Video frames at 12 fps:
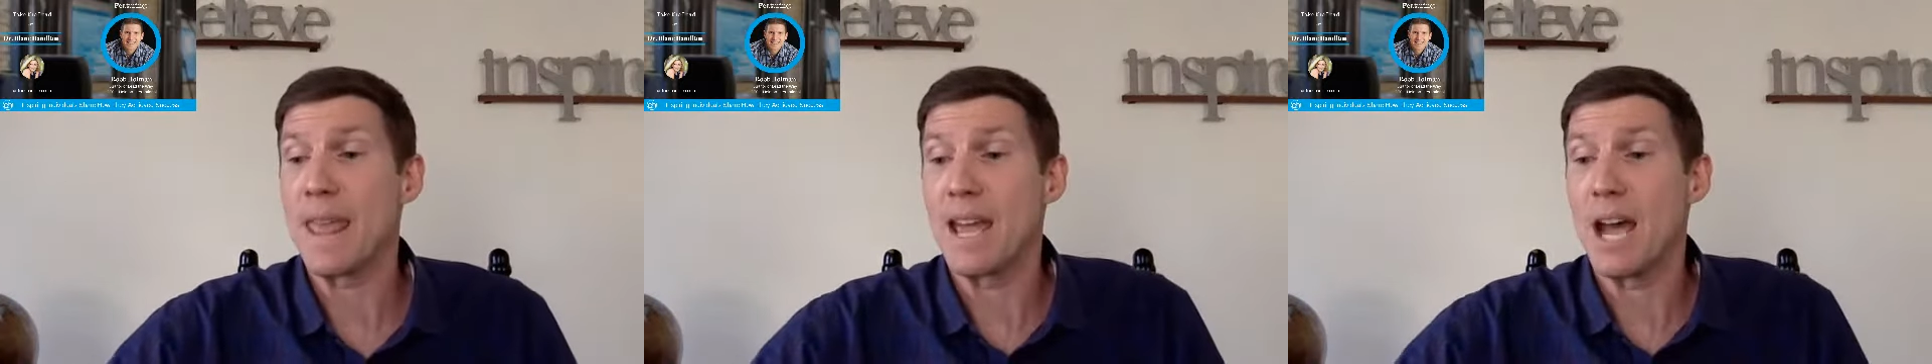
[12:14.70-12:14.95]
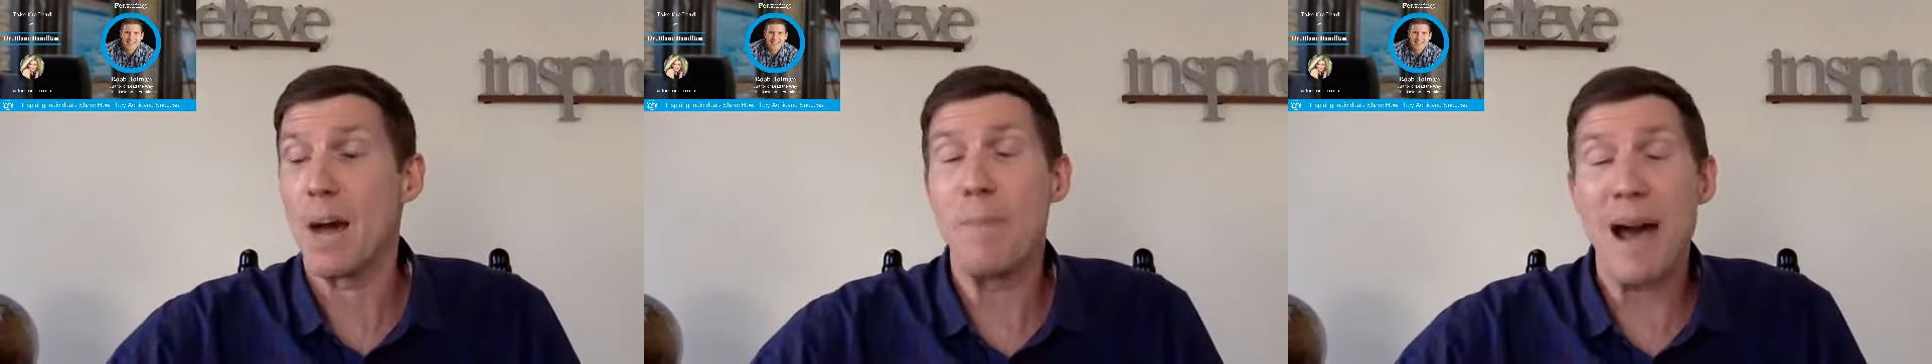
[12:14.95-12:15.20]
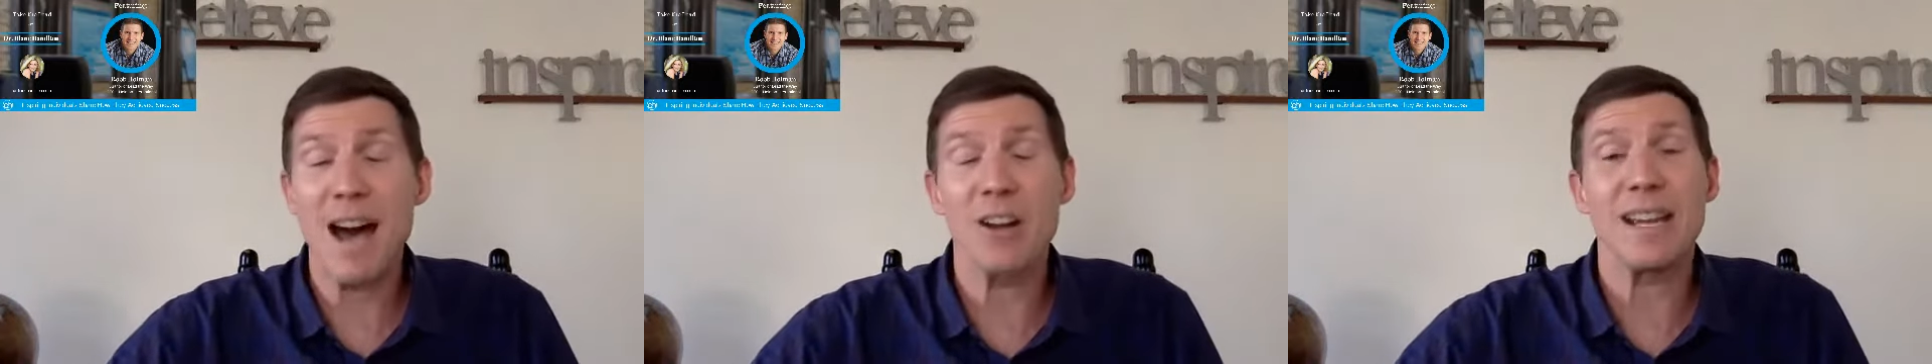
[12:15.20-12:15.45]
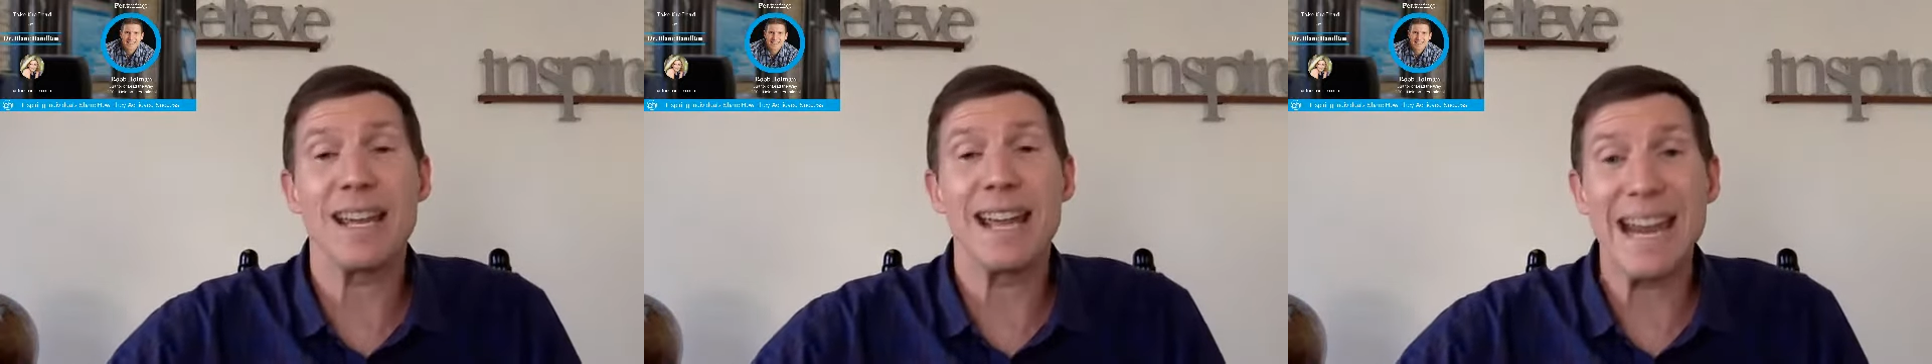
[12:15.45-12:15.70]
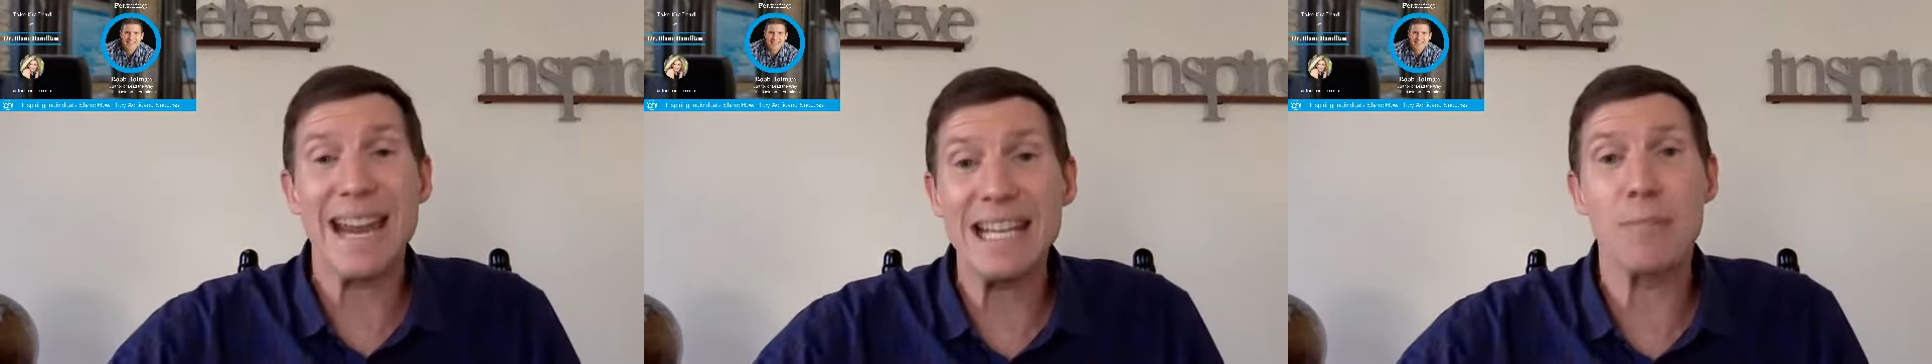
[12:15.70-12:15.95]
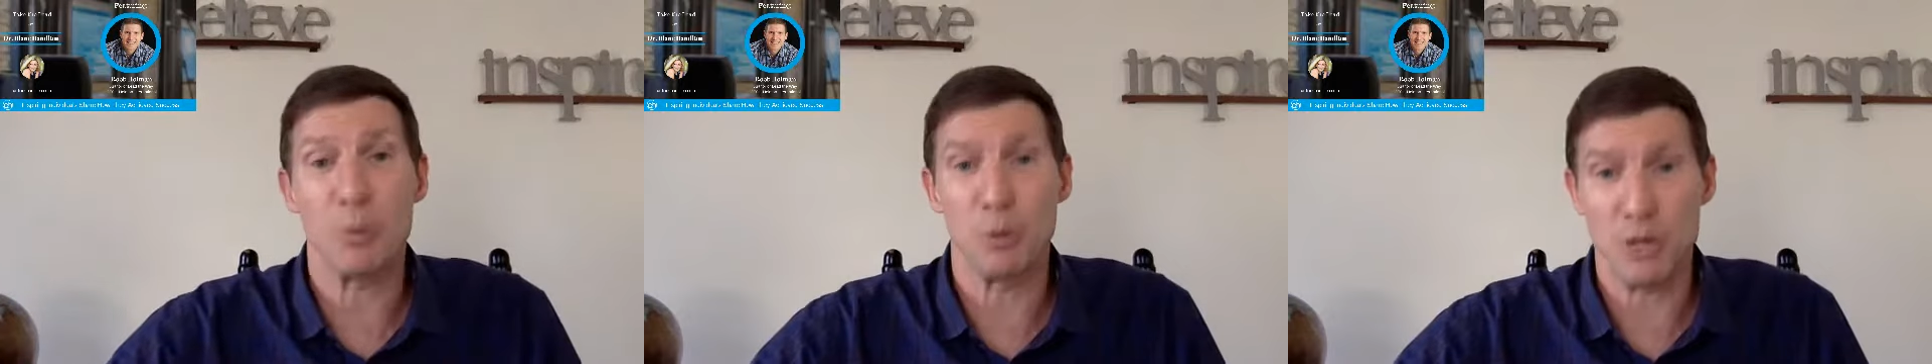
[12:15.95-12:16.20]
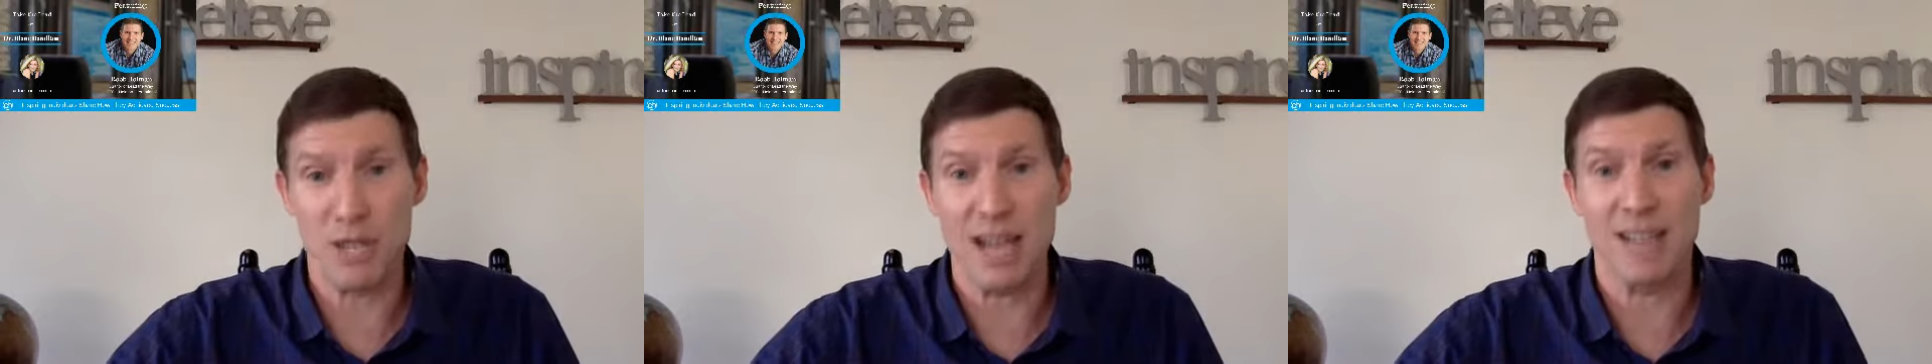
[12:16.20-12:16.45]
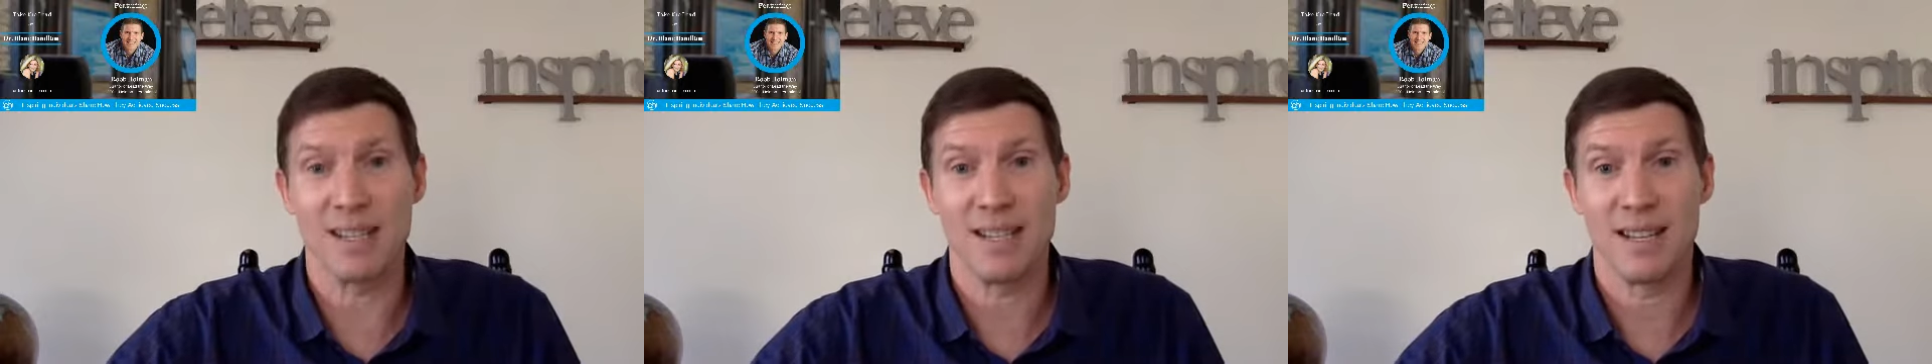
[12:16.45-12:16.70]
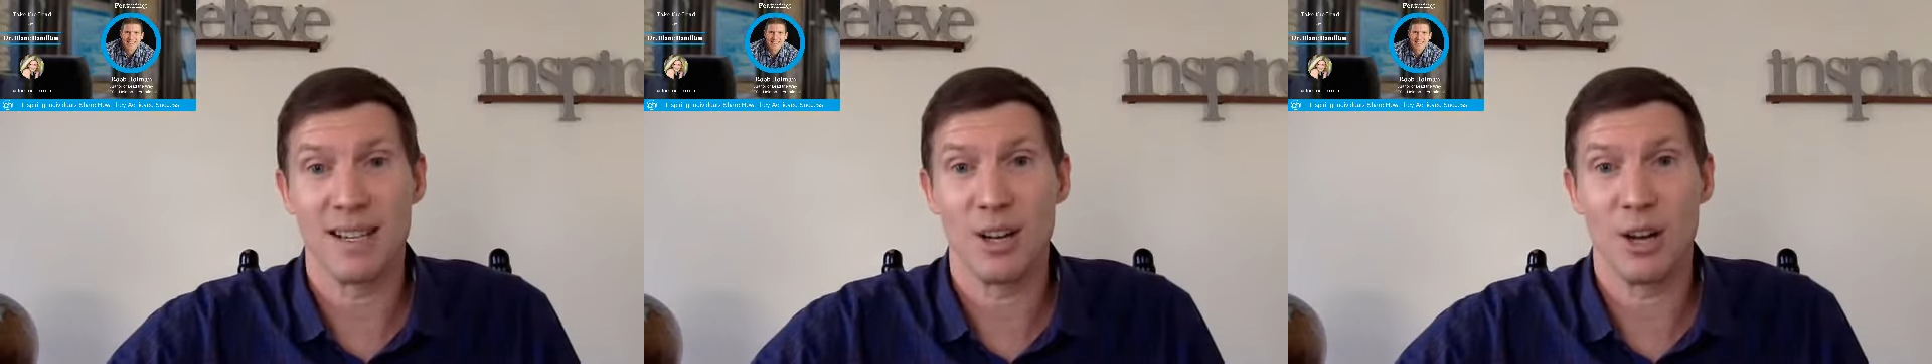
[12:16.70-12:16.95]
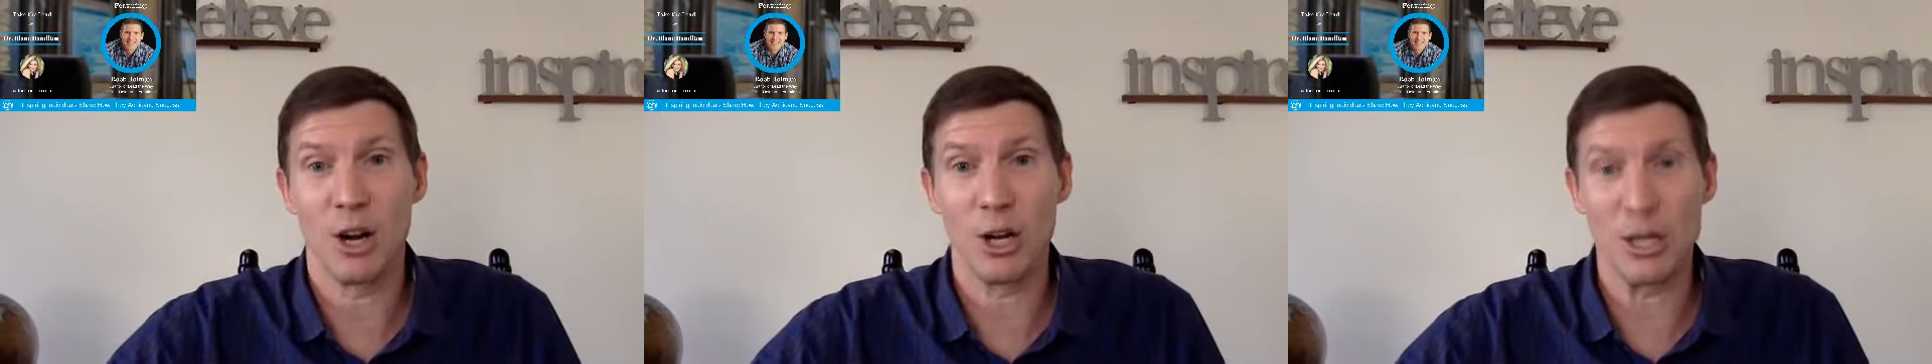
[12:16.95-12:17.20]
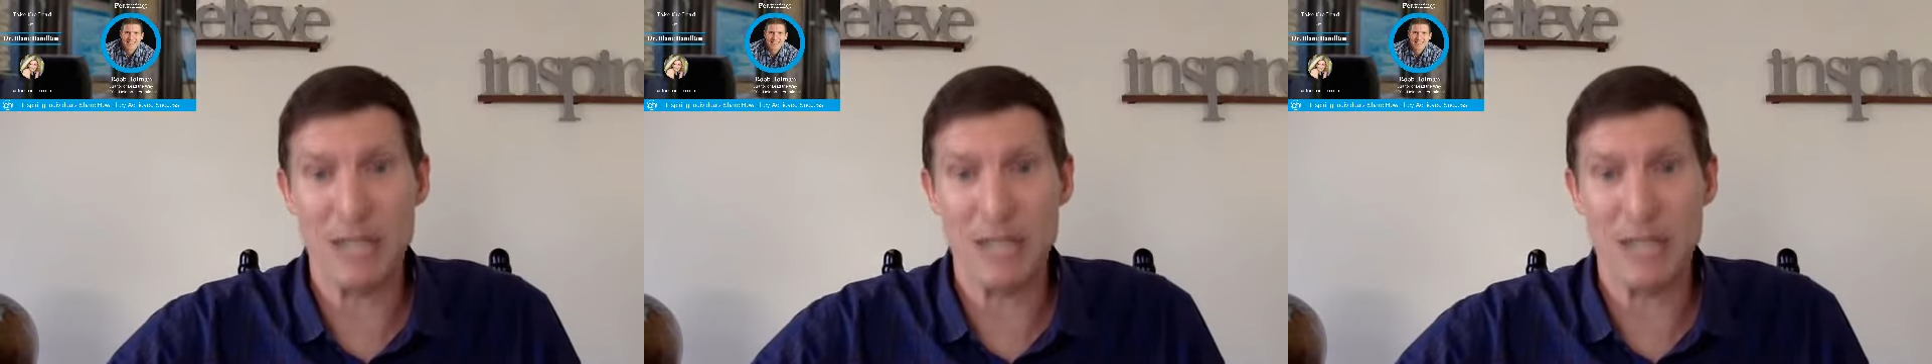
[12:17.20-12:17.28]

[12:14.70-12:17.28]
about 80% are